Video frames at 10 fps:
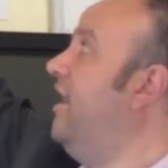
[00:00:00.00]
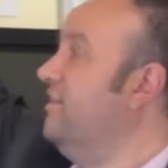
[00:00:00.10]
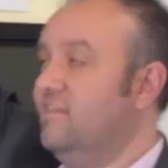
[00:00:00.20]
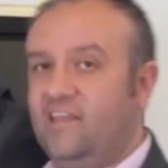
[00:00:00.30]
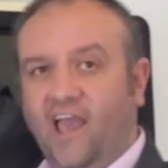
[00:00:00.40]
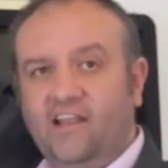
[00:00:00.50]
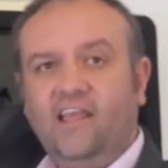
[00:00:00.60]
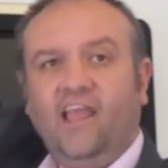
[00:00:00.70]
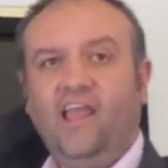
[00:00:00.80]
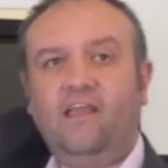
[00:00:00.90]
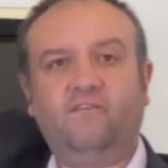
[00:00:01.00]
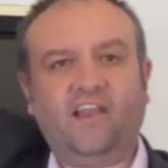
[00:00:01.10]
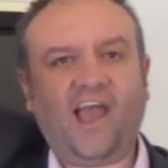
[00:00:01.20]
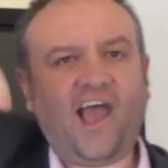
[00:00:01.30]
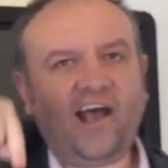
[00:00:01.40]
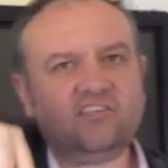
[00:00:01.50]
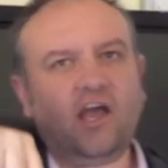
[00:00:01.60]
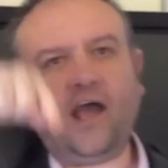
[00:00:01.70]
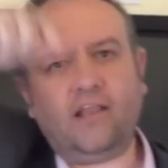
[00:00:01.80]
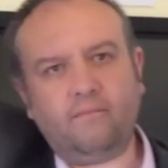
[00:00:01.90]
And then, if it has
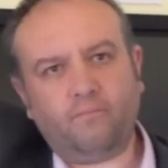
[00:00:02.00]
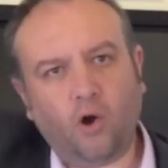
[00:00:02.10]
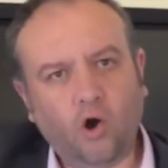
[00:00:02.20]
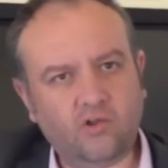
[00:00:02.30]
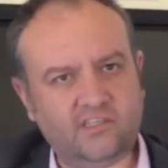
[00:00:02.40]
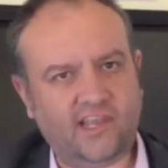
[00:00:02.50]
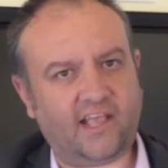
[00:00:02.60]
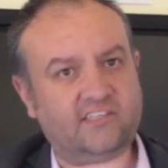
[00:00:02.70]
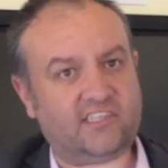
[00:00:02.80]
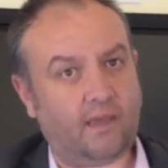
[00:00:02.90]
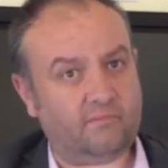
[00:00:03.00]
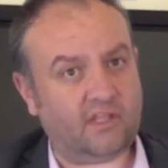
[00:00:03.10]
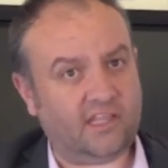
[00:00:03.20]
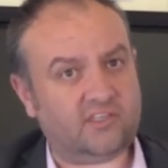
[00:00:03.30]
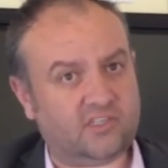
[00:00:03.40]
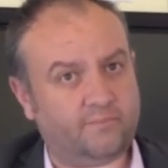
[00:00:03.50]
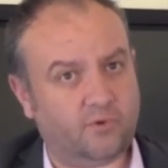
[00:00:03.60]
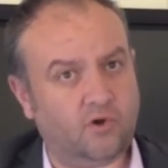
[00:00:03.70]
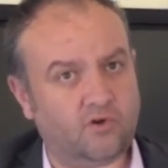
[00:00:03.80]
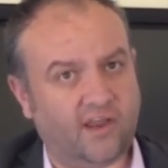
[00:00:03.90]
an important next step that links to
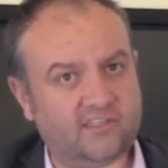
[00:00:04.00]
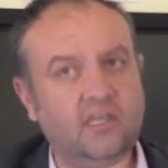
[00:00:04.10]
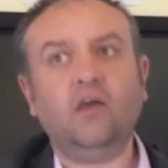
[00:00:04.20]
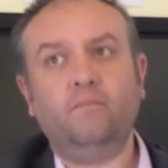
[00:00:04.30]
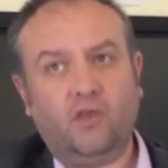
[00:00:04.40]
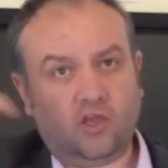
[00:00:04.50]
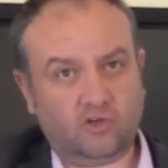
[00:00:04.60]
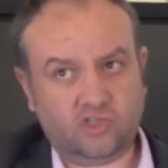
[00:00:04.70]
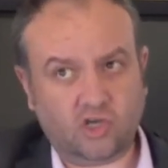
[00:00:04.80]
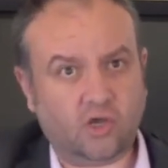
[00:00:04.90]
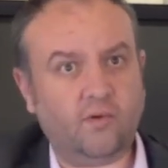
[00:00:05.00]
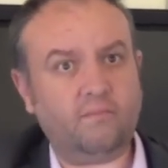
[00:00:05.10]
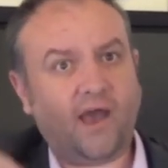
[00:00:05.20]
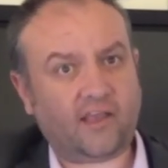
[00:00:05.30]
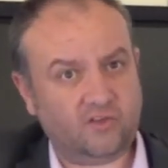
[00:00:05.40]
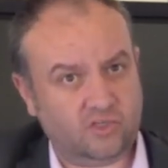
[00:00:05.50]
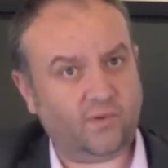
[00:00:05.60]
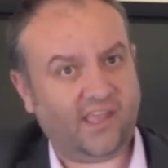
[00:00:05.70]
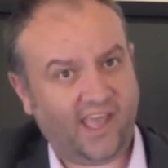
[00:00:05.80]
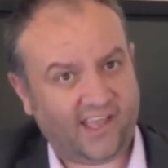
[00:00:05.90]
progress, because you're going back and
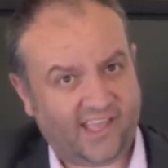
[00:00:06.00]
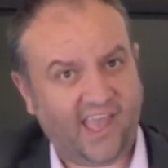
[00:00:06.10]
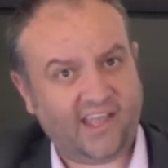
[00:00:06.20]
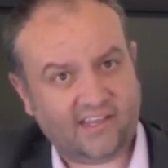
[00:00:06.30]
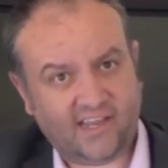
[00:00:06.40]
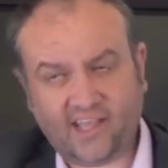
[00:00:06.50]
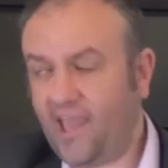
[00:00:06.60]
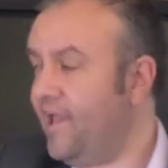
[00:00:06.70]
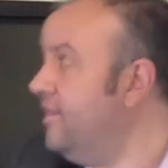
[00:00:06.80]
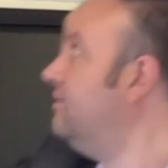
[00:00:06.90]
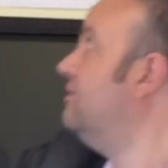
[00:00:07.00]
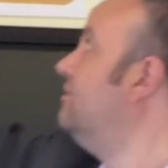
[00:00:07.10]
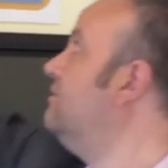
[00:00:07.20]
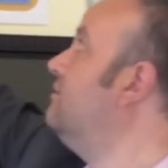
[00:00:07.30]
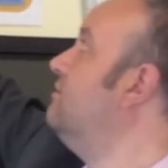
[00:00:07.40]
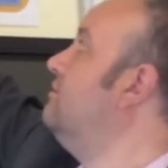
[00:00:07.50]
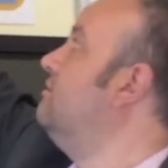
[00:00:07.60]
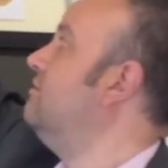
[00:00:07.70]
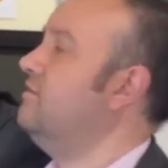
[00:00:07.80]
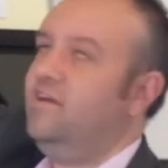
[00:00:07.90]
doing it again and again,
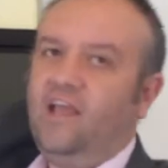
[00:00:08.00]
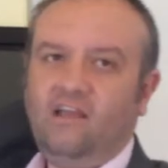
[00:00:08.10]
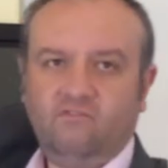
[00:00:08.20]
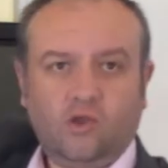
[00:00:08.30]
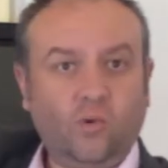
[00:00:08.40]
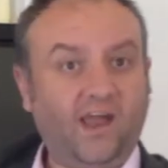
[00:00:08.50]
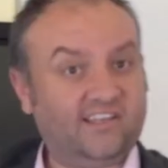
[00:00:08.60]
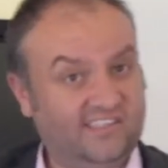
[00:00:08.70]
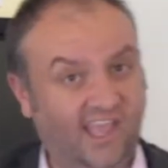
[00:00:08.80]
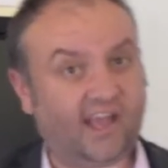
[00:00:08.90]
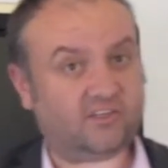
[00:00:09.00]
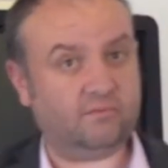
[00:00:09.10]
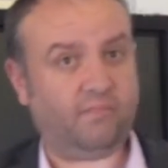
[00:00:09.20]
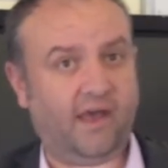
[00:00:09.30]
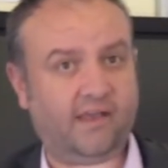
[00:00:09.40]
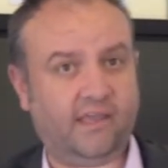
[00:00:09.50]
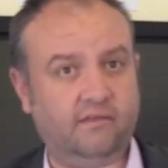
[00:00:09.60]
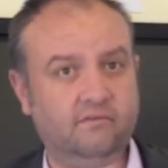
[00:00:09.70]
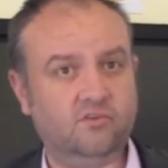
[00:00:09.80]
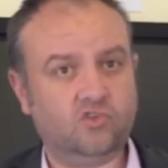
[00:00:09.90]
it requires the action
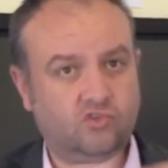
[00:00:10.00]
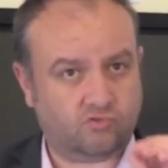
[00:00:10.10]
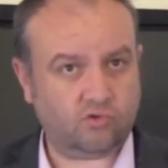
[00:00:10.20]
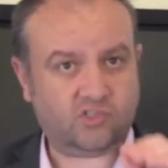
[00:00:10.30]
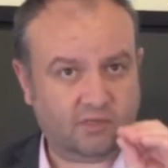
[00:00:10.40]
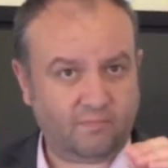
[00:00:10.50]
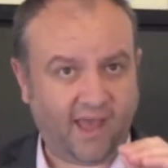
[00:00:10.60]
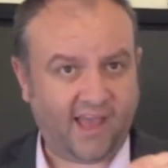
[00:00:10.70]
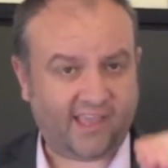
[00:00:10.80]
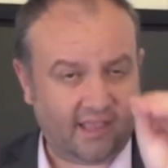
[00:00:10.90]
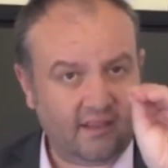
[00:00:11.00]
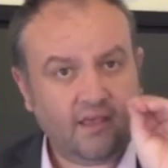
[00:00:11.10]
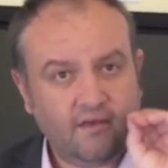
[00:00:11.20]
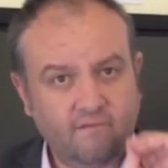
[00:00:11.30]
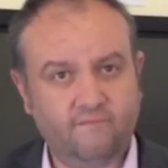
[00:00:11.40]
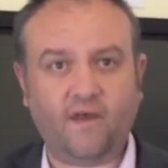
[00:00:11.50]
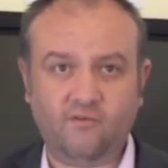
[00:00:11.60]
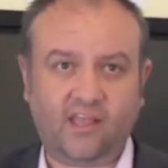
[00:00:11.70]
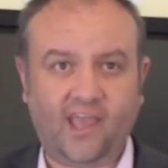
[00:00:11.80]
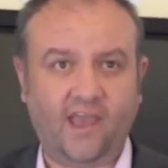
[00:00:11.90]
marking. Structured marking,
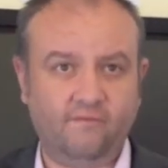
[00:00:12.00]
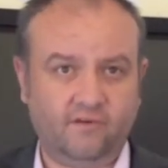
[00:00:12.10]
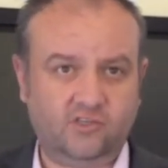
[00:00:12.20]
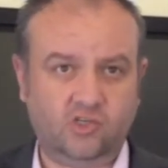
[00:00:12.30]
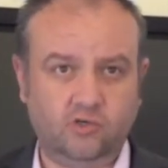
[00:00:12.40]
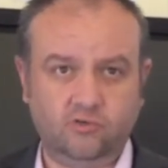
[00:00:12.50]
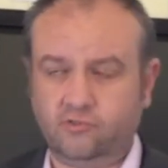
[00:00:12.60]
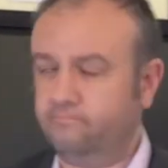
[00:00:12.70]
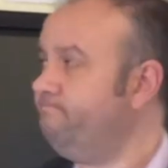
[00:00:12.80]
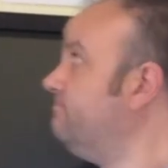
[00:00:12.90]
very carefully chosen.